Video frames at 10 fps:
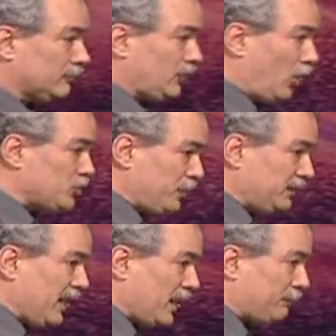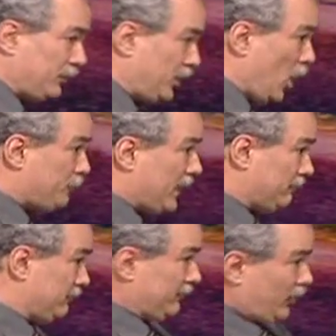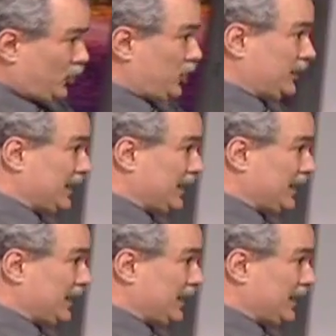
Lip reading: I always bring that up. Ethiopia, Christian